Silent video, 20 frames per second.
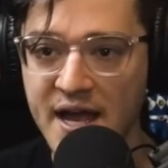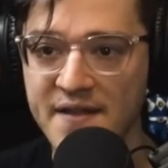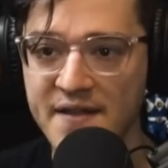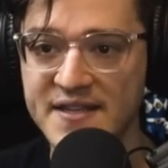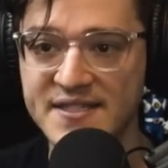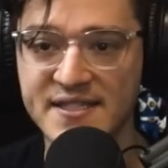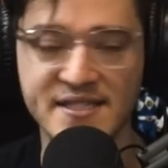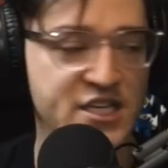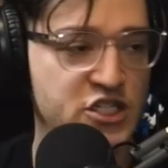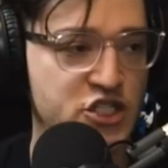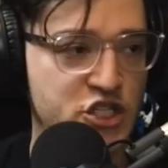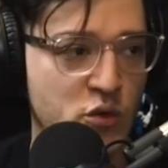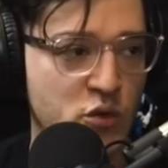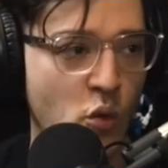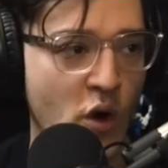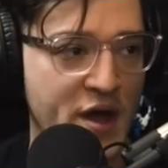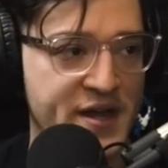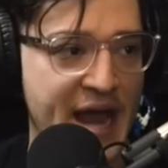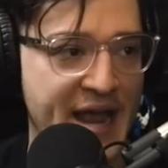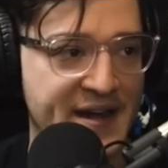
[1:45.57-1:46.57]
This is issue
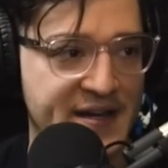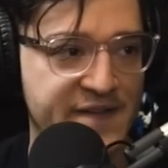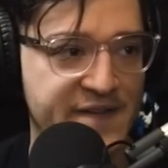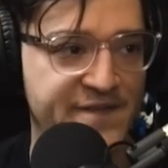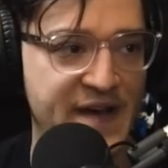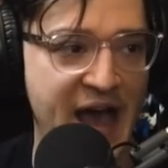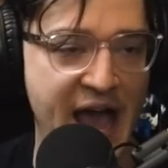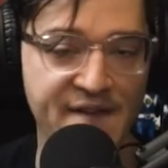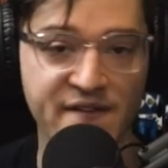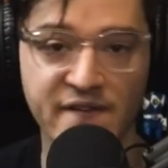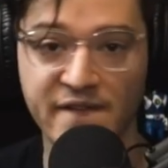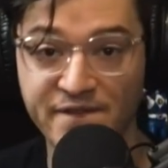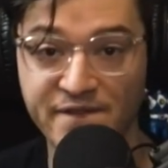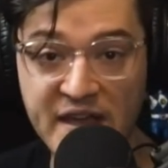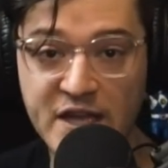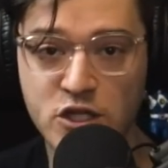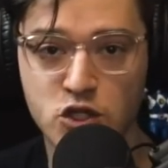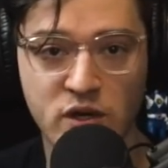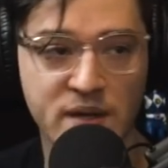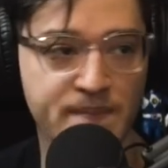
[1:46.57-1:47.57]
195,
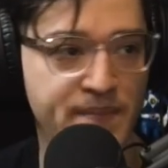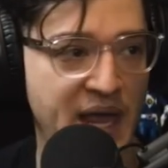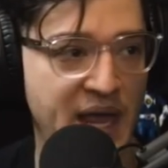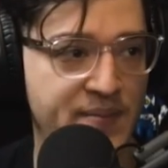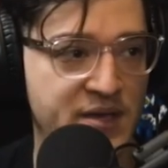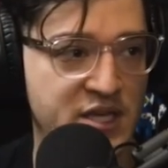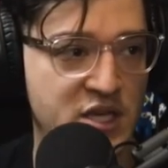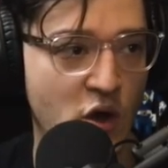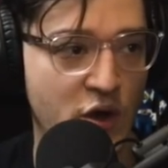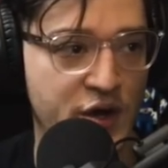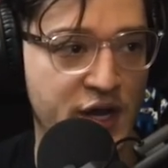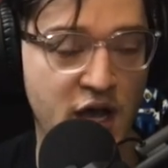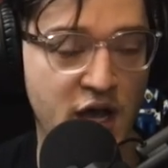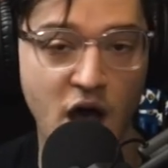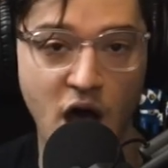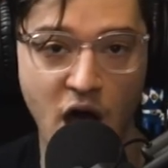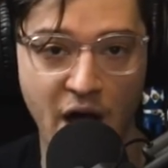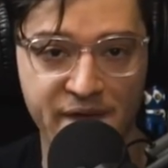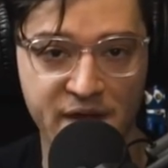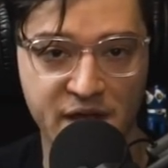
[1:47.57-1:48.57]
featuring Baby Yoda
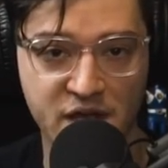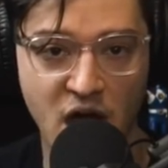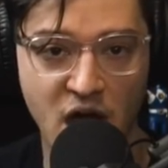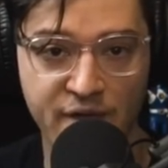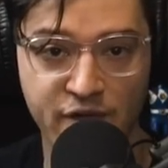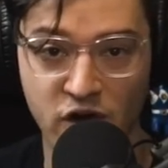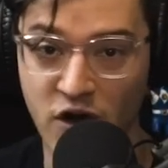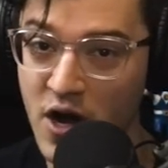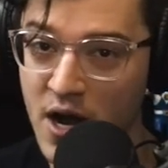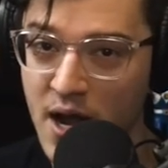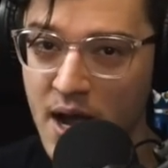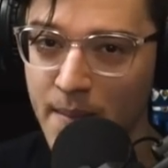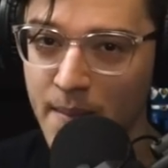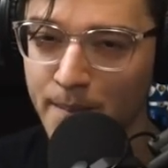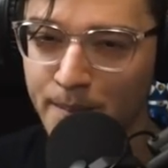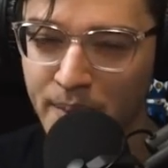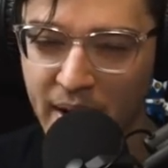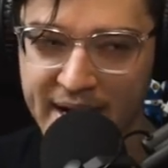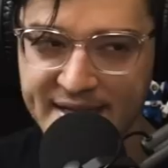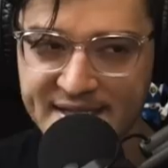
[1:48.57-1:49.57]
on the cover,
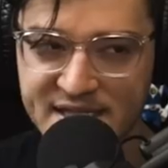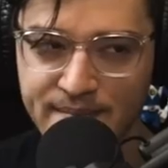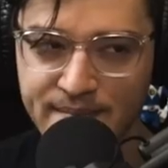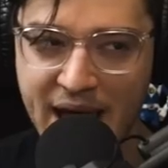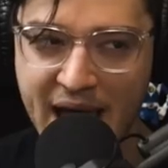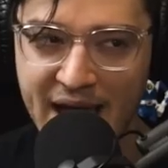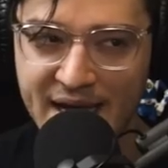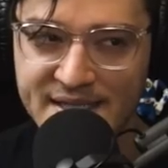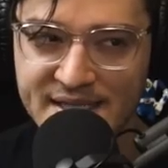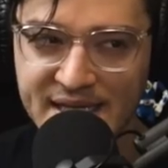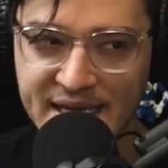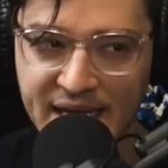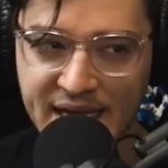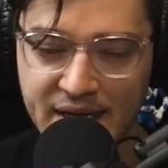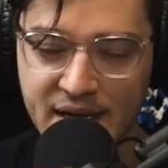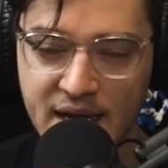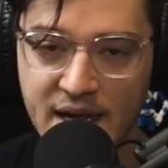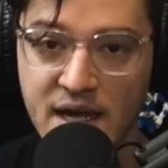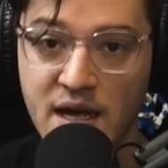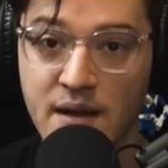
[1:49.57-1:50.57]
but it's a magazine.